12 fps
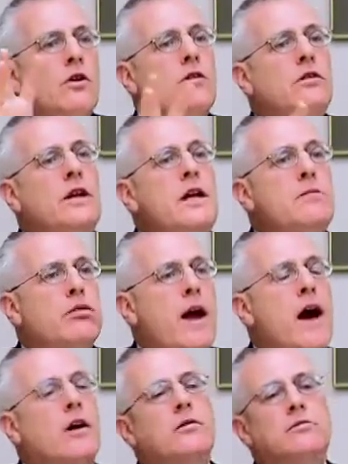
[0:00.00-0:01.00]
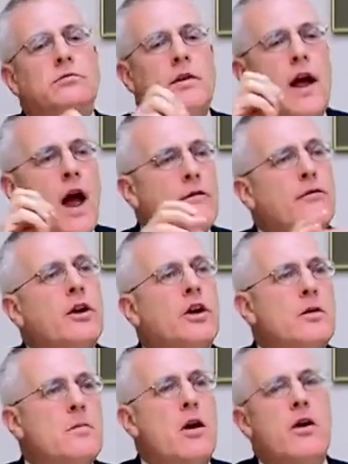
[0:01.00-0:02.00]
Lee Brown,
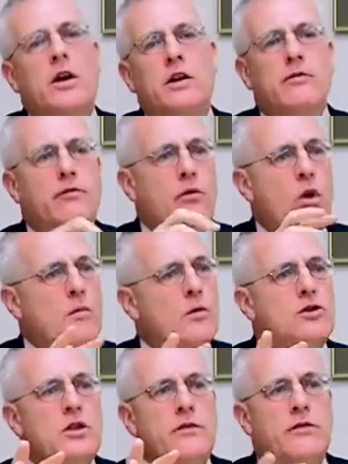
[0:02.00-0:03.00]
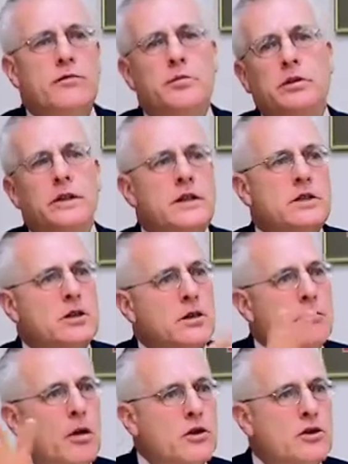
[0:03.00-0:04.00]
African-American former chief of police in a
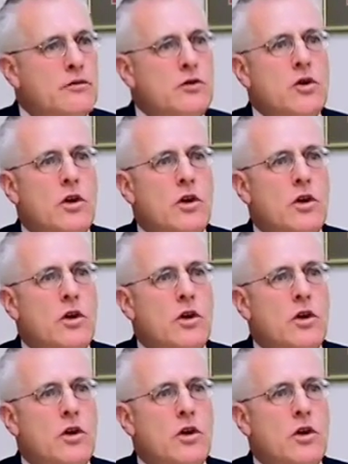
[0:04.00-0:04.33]
bunch of